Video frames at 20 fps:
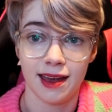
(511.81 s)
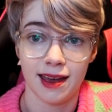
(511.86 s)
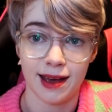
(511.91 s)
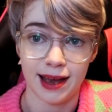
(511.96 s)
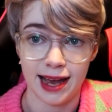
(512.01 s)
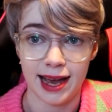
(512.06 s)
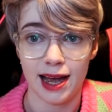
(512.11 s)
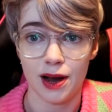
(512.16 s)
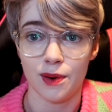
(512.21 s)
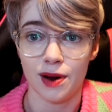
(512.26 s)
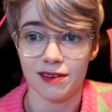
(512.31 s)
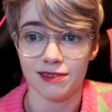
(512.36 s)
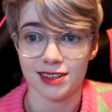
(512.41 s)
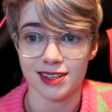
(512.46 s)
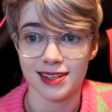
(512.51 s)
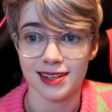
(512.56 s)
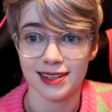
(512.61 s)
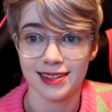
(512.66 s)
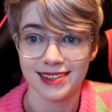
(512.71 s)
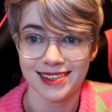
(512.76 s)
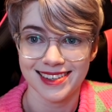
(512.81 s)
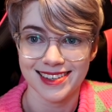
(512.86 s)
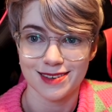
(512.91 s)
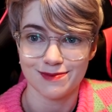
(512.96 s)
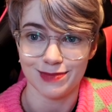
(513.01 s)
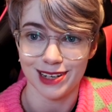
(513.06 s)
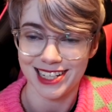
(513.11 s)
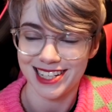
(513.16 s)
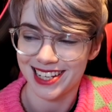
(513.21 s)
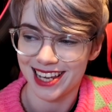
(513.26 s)
However,
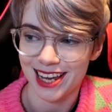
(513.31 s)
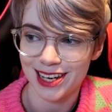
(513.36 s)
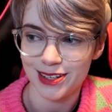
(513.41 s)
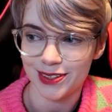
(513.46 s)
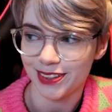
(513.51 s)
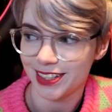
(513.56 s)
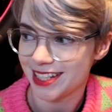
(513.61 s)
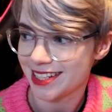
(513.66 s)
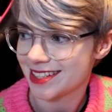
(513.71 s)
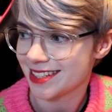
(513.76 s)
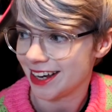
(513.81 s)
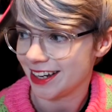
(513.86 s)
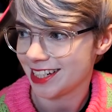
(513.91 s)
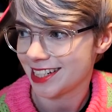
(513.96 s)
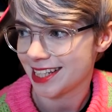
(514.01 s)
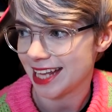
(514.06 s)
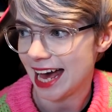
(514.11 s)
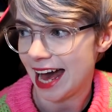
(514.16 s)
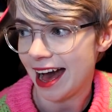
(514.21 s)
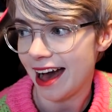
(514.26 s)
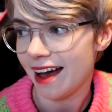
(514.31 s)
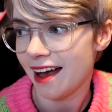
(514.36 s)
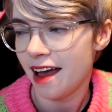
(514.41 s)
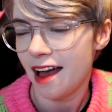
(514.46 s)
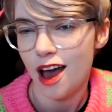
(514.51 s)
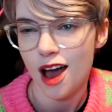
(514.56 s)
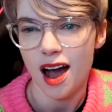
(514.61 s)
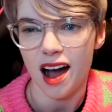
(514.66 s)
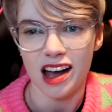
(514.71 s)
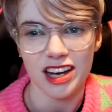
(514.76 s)
my schedule is such that
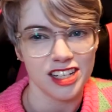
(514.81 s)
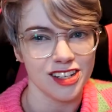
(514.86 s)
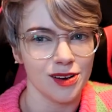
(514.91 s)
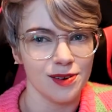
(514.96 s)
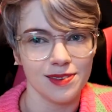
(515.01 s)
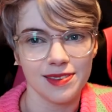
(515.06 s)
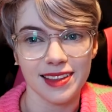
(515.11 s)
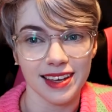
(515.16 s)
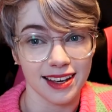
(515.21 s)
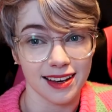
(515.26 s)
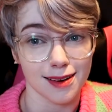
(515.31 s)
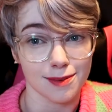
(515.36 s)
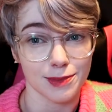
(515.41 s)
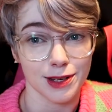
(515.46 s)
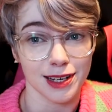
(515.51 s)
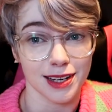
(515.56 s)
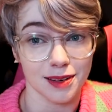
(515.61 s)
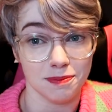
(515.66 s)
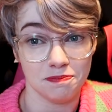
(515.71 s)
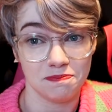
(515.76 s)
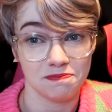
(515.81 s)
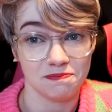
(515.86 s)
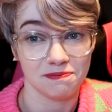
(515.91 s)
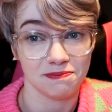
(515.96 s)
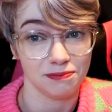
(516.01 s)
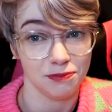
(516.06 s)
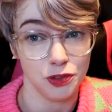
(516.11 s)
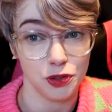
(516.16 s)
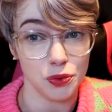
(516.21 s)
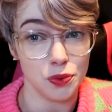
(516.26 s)
I don't think I'm gonna
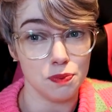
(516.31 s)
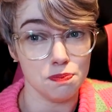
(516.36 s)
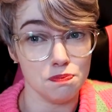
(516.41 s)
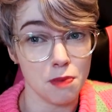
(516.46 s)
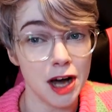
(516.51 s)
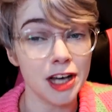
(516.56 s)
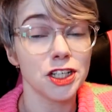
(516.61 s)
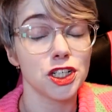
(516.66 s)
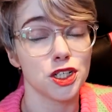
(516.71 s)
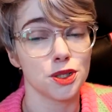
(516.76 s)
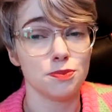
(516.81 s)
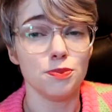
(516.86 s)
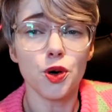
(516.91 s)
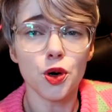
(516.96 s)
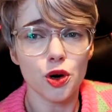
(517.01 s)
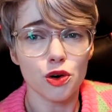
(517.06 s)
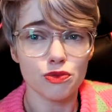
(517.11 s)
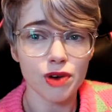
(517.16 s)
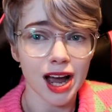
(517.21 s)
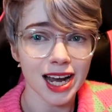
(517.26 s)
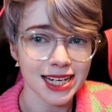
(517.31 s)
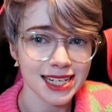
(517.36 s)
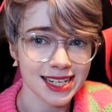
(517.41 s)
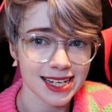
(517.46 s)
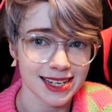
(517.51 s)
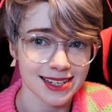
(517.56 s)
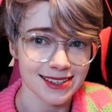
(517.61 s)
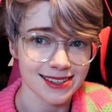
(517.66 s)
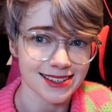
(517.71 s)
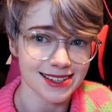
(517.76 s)
do much more
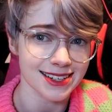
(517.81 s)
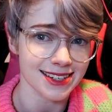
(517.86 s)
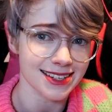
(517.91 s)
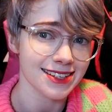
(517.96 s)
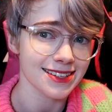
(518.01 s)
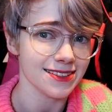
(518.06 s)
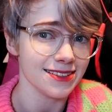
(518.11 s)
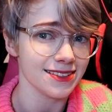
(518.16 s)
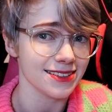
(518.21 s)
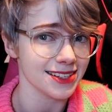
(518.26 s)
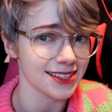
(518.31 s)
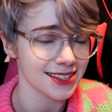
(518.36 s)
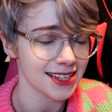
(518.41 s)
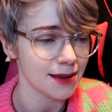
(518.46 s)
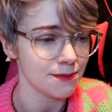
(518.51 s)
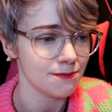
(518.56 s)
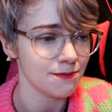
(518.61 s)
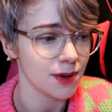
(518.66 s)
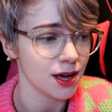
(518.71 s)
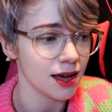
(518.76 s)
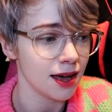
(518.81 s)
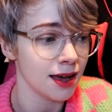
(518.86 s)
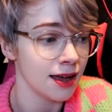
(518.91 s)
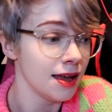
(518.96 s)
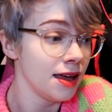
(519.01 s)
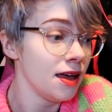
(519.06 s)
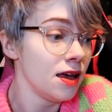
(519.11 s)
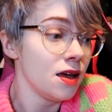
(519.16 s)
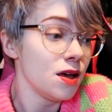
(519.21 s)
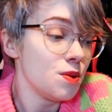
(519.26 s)
writing until December,
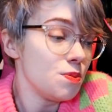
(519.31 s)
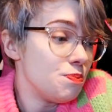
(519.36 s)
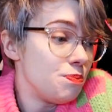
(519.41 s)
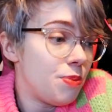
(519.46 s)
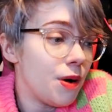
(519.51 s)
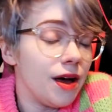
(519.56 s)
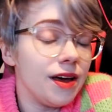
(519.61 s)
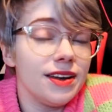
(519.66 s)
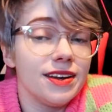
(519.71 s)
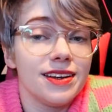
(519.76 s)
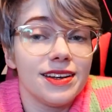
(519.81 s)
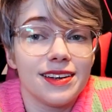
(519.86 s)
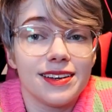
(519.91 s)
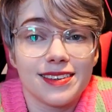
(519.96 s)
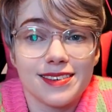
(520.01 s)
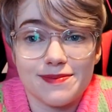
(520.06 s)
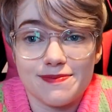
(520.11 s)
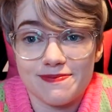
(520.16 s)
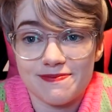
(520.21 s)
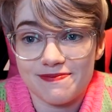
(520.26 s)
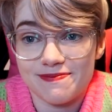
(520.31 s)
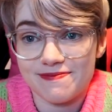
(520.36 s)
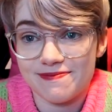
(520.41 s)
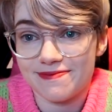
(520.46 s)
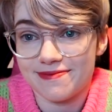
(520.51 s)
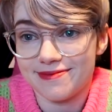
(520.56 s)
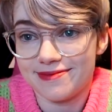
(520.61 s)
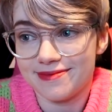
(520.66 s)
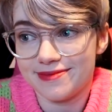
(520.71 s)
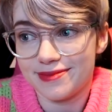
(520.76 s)
but
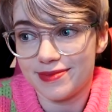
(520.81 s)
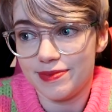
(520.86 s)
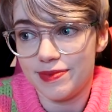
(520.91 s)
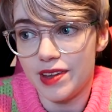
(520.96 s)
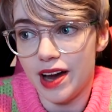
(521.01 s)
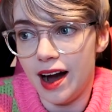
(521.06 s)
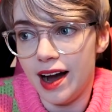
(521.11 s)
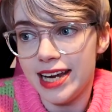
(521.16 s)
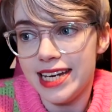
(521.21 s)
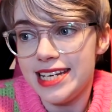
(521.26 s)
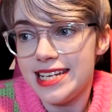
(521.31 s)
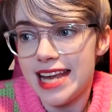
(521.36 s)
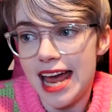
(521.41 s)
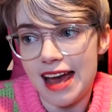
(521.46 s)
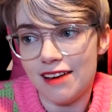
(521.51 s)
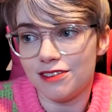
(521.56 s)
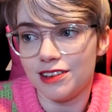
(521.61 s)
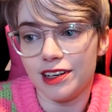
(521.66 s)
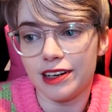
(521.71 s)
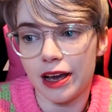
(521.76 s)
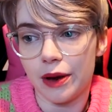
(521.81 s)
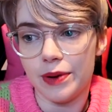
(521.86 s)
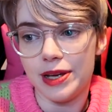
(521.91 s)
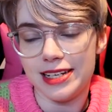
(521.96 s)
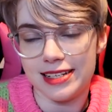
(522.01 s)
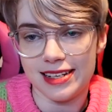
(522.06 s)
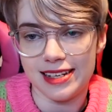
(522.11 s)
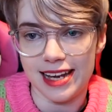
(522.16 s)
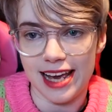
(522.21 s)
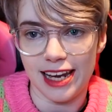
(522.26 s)
I never go
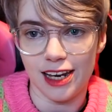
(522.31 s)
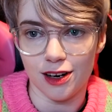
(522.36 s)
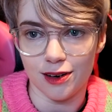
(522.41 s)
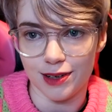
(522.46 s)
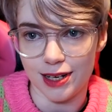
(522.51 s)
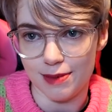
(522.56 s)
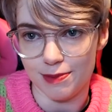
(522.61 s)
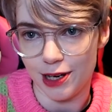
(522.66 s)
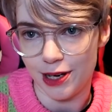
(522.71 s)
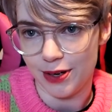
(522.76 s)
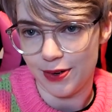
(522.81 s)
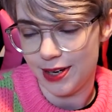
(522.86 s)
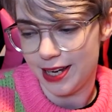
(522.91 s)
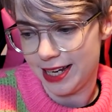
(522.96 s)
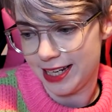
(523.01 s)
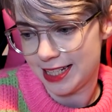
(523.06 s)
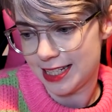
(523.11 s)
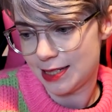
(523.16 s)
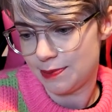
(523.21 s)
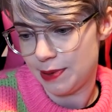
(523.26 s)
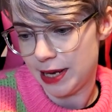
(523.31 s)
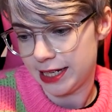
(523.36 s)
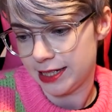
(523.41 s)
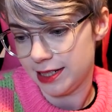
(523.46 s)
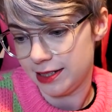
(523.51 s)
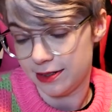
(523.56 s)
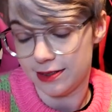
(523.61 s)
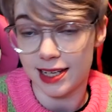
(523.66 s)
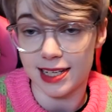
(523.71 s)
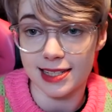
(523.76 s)
into NaNoWriMo
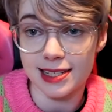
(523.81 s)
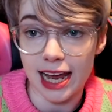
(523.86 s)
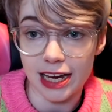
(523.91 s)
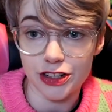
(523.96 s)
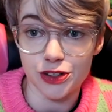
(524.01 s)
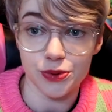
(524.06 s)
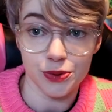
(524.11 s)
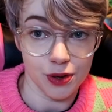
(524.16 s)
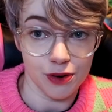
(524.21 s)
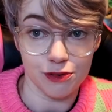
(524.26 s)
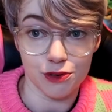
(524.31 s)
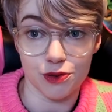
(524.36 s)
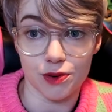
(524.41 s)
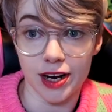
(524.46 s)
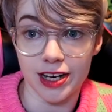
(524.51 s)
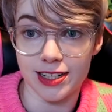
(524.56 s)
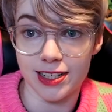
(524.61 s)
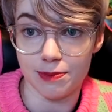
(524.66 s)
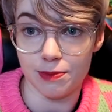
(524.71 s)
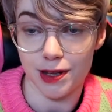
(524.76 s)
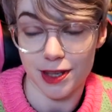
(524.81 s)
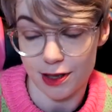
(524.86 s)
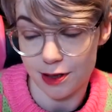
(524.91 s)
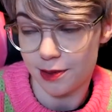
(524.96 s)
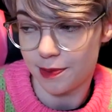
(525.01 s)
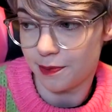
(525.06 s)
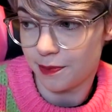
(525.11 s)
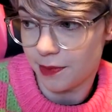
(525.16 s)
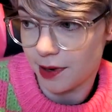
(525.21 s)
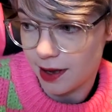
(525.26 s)
expecting to. That's National Novel Writing
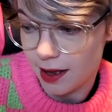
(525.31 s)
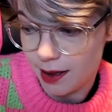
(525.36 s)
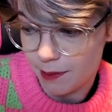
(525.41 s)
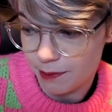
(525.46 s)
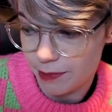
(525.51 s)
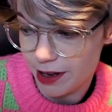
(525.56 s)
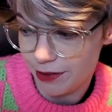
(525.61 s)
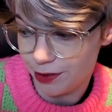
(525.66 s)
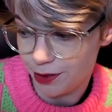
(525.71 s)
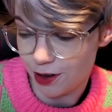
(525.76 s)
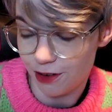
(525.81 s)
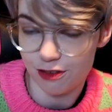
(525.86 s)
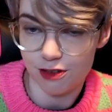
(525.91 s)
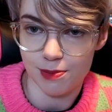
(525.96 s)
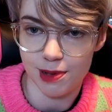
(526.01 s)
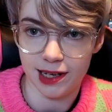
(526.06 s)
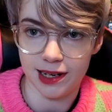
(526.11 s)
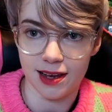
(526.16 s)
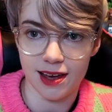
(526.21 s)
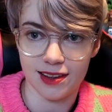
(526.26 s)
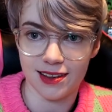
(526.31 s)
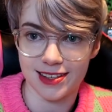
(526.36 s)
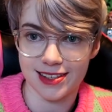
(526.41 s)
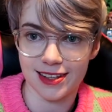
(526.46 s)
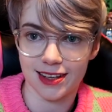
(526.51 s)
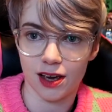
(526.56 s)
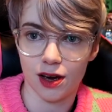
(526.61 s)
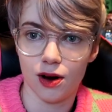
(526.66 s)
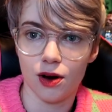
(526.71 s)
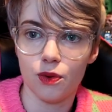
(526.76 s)
Month. Um, if you're not familiar, there's
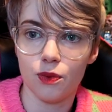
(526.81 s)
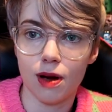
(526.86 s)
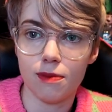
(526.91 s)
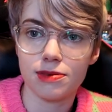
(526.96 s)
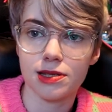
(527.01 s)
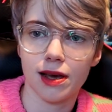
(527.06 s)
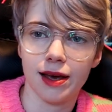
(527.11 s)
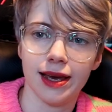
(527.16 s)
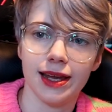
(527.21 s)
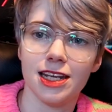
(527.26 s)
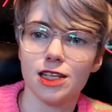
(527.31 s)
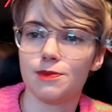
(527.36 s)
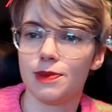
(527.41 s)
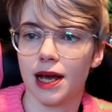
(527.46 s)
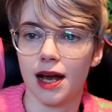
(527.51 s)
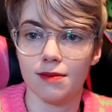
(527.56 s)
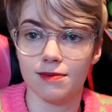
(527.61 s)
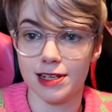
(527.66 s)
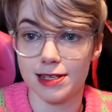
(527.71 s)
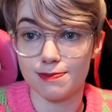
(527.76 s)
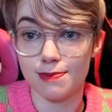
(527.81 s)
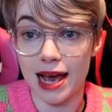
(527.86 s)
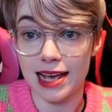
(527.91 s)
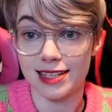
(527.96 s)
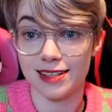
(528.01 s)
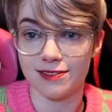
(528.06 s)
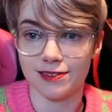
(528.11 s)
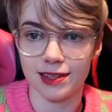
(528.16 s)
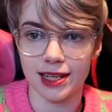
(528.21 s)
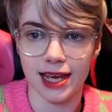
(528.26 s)
like a whole website and it's become this
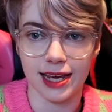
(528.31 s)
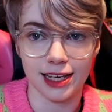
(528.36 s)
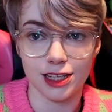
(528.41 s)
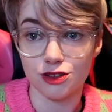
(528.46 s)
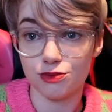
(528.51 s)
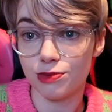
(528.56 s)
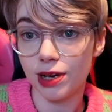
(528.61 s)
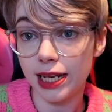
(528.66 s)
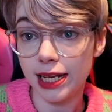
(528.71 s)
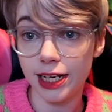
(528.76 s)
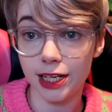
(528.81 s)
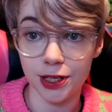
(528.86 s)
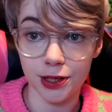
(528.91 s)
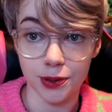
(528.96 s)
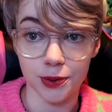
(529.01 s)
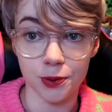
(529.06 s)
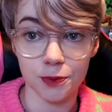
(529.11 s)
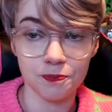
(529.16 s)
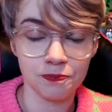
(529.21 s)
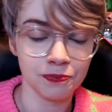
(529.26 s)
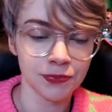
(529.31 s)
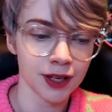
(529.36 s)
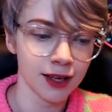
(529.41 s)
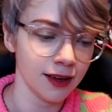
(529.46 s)
massive thing. It's really cute.